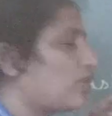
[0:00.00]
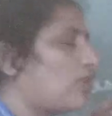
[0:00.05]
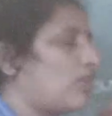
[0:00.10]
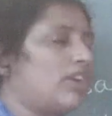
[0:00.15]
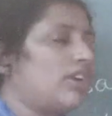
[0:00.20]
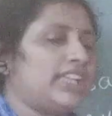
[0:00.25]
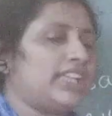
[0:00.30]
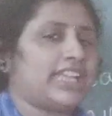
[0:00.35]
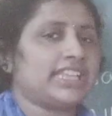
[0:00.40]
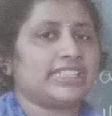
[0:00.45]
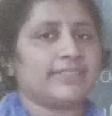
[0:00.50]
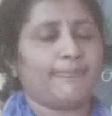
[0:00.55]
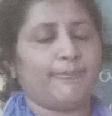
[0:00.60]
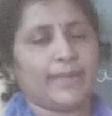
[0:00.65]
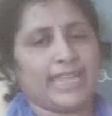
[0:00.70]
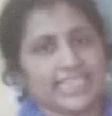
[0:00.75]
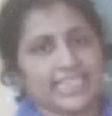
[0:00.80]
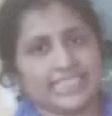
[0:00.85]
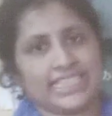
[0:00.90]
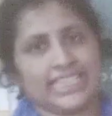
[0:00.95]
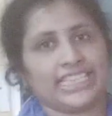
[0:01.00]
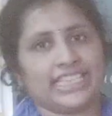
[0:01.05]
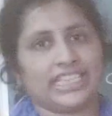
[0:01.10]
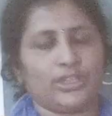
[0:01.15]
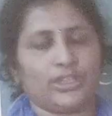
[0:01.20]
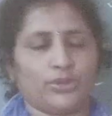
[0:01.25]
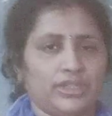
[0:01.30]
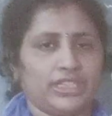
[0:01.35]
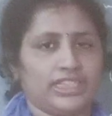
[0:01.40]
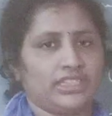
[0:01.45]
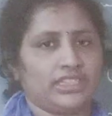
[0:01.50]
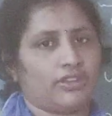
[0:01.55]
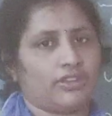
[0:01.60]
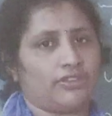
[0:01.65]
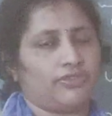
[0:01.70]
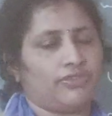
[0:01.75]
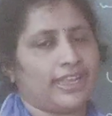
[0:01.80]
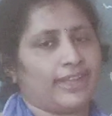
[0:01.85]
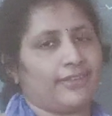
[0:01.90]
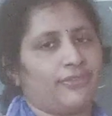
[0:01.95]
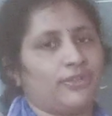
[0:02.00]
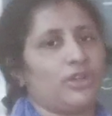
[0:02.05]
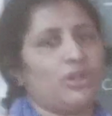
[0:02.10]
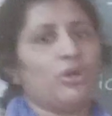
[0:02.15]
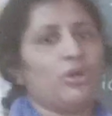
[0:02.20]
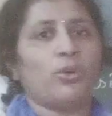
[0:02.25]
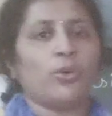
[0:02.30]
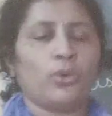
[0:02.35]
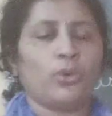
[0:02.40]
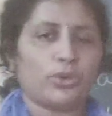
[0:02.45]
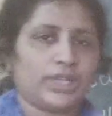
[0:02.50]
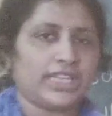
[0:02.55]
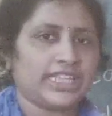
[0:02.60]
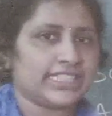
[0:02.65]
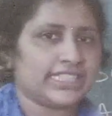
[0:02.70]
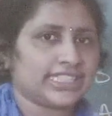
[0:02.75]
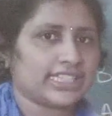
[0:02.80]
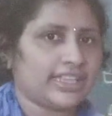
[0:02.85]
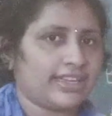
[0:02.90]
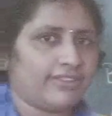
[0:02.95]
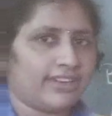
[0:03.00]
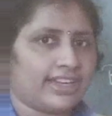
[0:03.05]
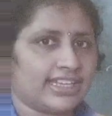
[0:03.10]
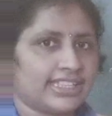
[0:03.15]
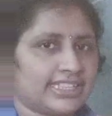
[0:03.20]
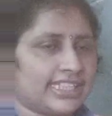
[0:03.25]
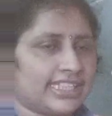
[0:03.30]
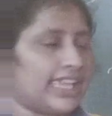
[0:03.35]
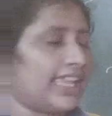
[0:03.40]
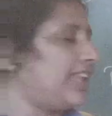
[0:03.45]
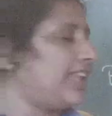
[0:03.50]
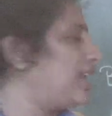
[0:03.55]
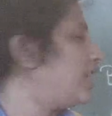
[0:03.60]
called as basic unit of life. Who discovered cell?